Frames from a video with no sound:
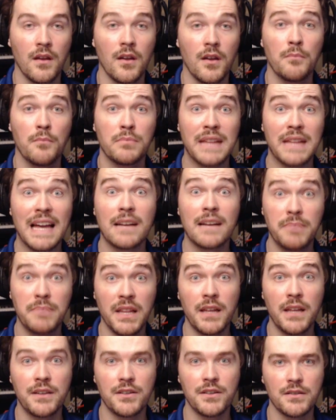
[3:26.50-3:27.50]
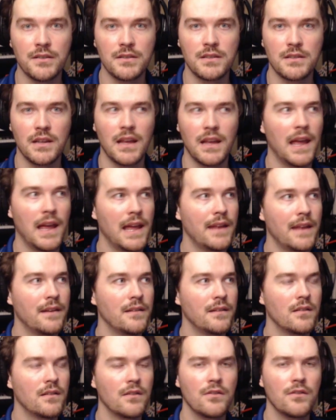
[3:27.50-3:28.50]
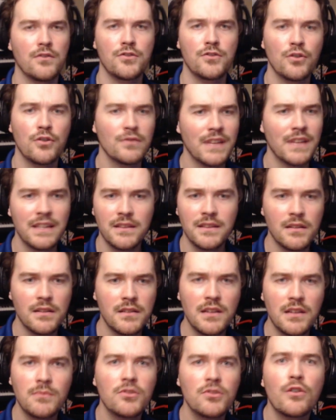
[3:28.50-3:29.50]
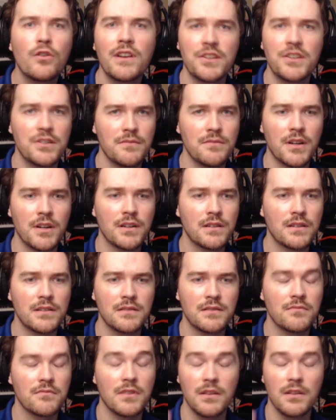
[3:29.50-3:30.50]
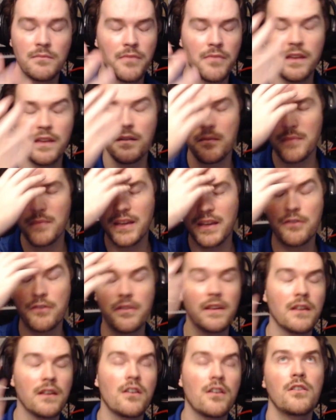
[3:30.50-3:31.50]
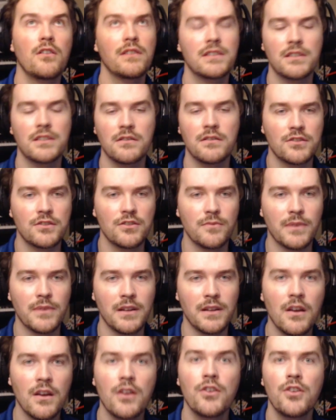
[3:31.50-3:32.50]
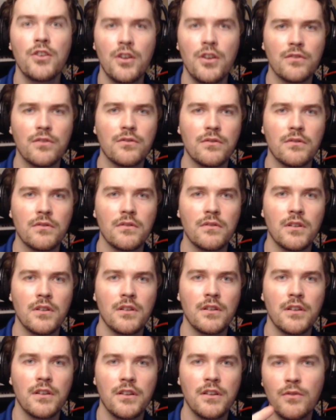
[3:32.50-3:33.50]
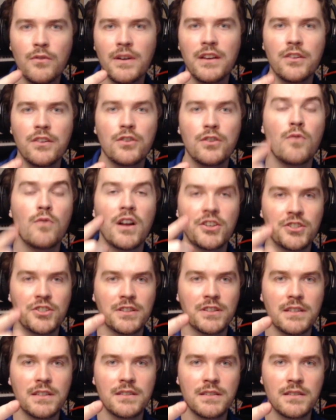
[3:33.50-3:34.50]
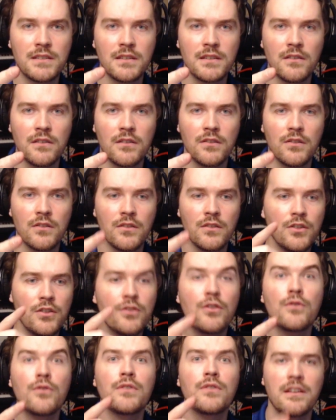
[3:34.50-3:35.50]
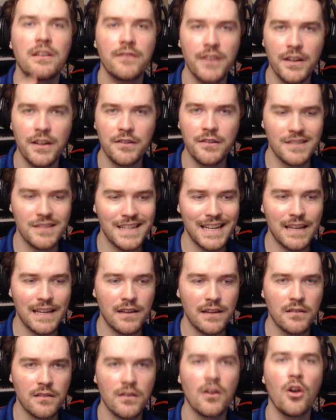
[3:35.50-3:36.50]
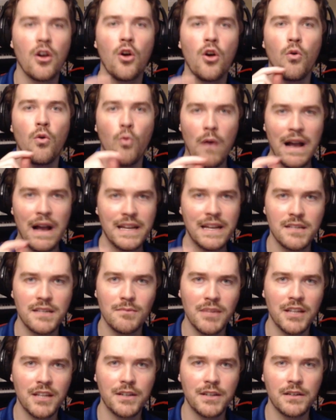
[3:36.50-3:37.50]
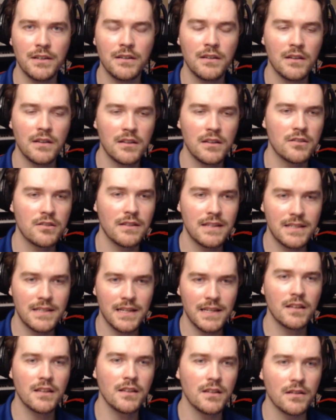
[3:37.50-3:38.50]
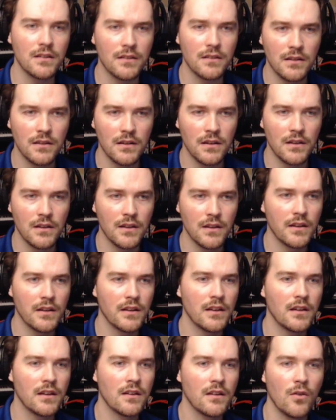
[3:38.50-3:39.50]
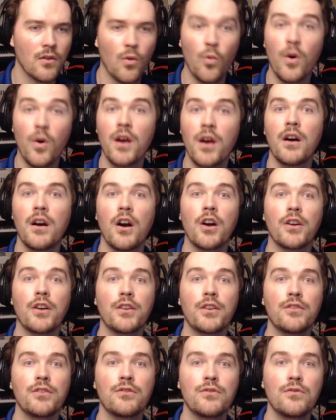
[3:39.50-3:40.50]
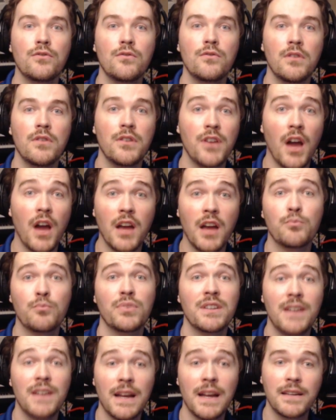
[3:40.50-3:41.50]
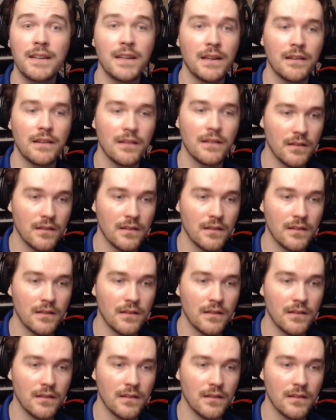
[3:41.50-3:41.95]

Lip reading: Black blunders, and don't let the double question marks make you think, oh, he's so stupid. No, you know what? You're watching this. You don't even understand why it's a blunder. So let's take a look. What are you not protecting?